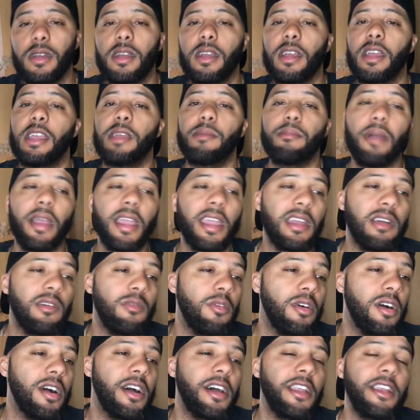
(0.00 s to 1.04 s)
He making
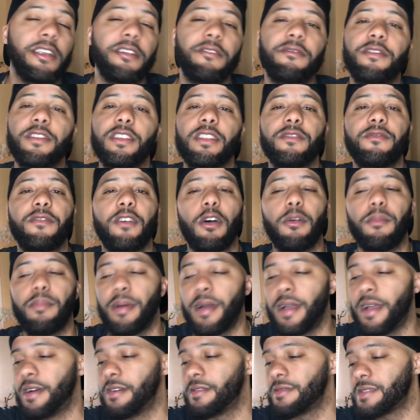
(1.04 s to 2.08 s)
154
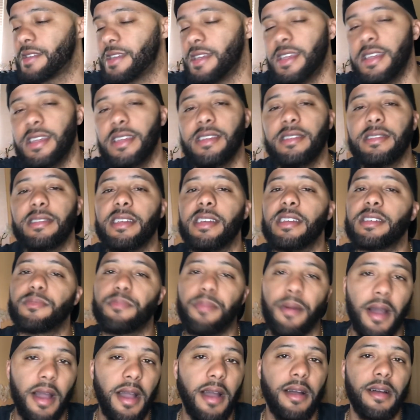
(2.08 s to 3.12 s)
pounds, easy as
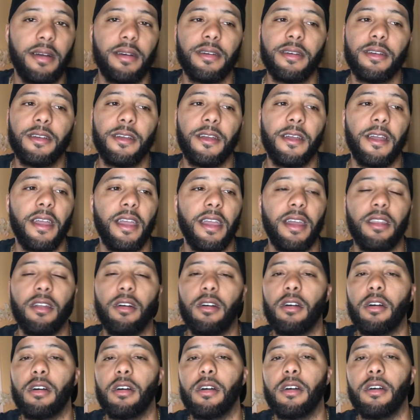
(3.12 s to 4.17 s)
pop. And
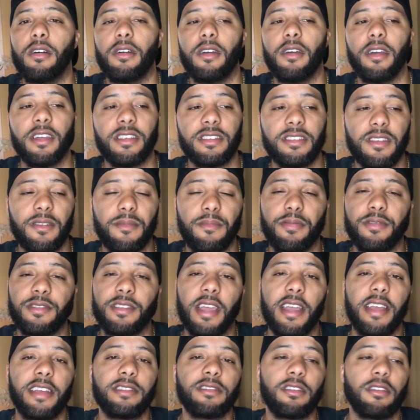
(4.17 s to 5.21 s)
uh, as it
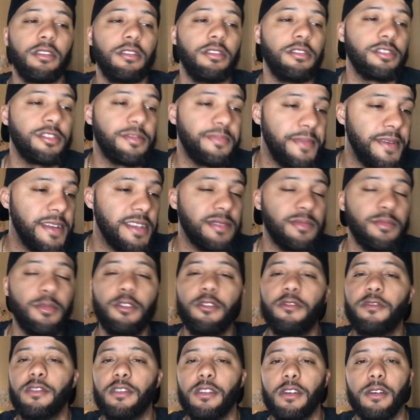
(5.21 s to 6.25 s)
pertains to Errol Spence
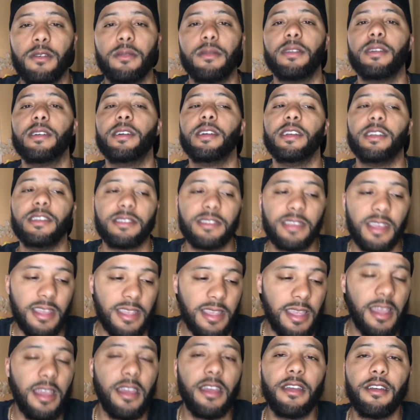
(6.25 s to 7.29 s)
moving up, he said,
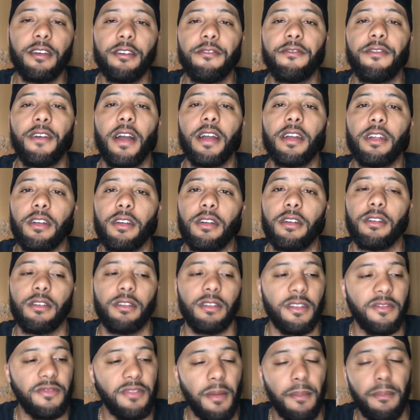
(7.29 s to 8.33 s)
yeah, he'll fight Errol.
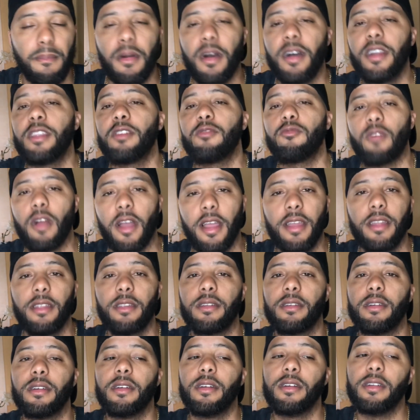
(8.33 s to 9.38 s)
If the money right,
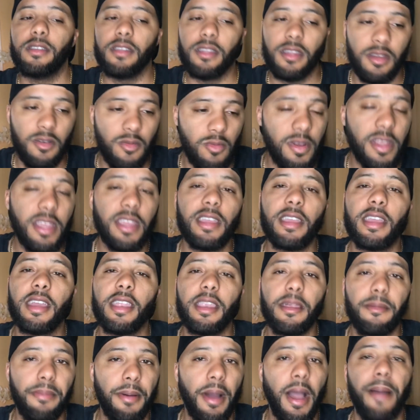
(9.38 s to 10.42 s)
then we can get
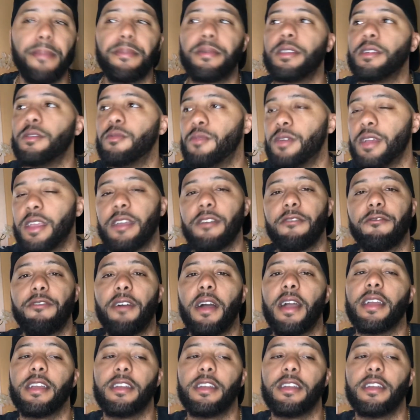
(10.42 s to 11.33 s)
it popping and we can fight.